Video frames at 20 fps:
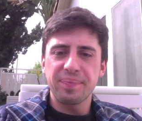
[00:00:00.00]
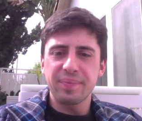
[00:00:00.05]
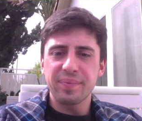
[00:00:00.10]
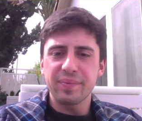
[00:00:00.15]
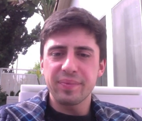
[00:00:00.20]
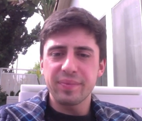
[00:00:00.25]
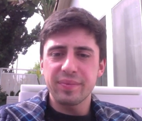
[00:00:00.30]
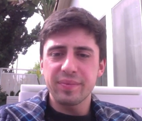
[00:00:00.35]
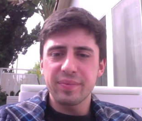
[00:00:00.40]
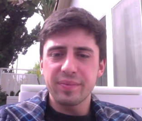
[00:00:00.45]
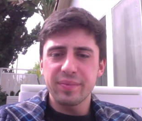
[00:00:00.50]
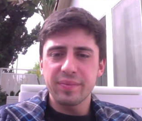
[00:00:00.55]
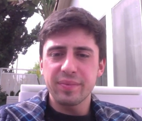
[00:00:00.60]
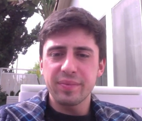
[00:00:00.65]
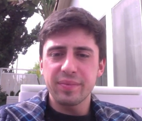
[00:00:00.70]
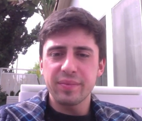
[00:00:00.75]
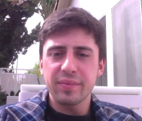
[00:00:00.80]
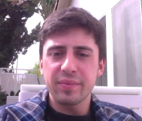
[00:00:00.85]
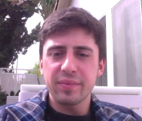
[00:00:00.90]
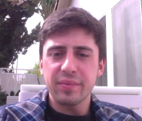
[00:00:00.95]

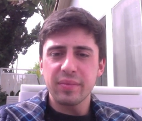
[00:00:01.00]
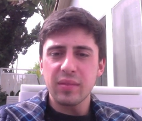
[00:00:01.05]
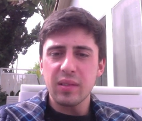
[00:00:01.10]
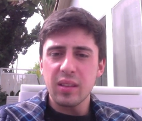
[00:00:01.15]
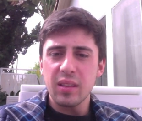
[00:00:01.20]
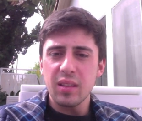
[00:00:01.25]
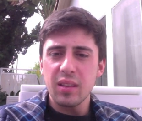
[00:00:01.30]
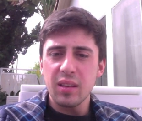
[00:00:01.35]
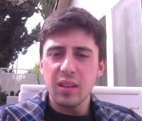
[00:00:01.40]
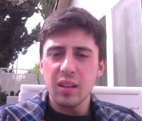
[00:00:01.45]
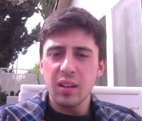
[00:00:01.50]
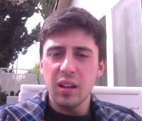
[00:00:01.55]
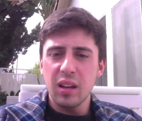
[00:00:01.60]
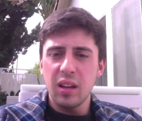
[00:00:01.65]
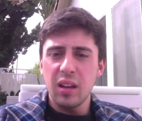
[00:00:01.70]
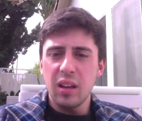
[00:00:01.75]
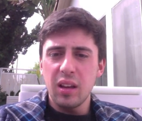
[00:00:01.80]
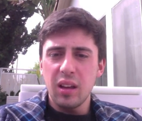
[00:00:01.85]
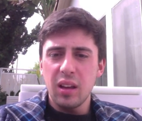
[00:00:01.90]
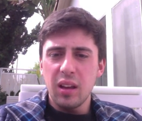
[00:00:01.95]

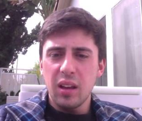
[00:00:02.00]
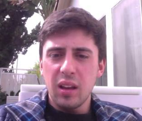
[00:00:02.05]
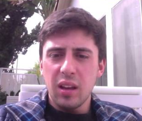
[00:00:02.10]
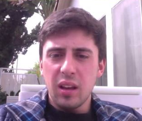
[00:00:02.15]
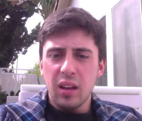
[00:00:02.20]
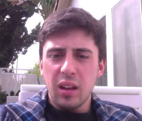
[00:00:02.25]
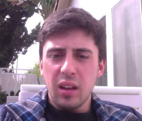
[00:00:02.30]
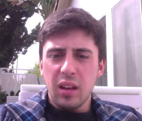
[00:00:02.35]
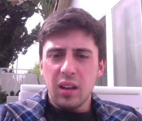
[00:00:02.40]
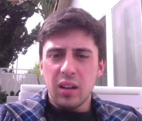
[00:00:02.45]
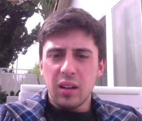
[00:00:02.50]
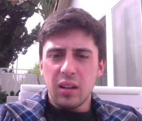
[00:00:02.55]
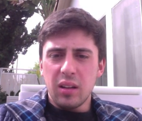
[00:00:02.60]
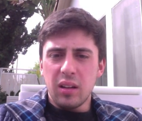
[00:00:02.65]
Nothing is said.